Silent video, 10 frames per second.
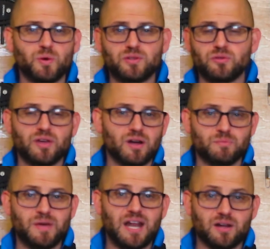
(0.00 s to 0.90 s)
whether they're
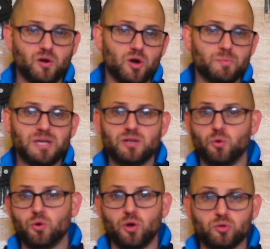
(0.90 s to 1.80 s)
made out of carbon
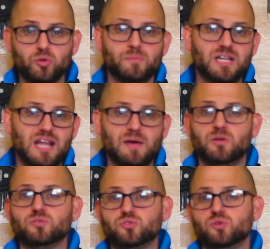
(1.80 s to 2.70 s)
or aluminum
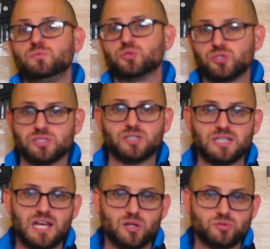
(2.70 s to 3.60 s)
nanotubes or
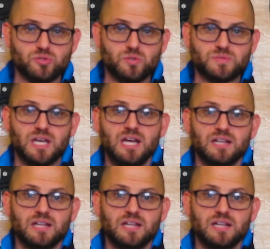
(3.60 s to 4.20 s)
silicon nanotubes,